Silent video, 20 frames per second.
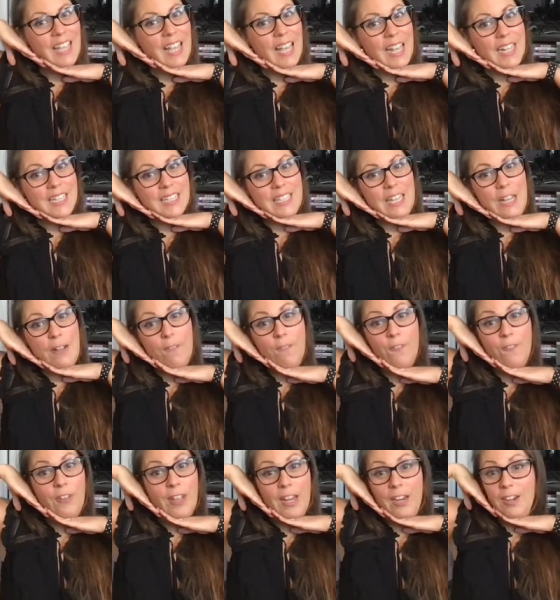And say
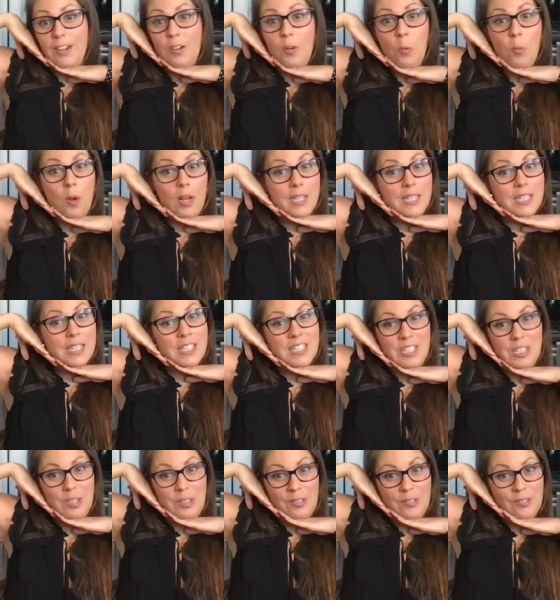fair ones
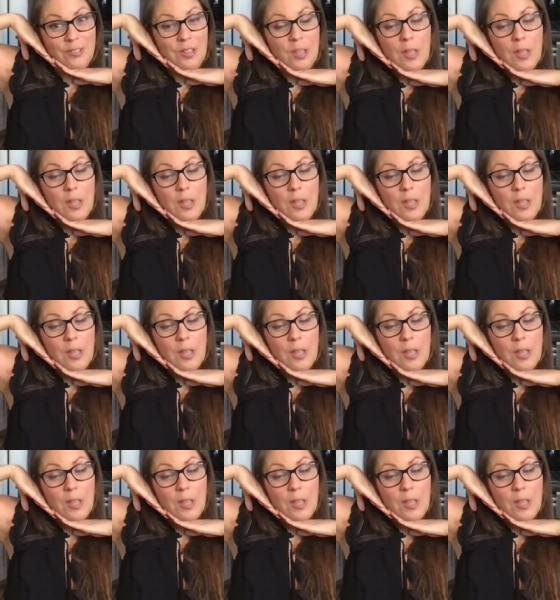too.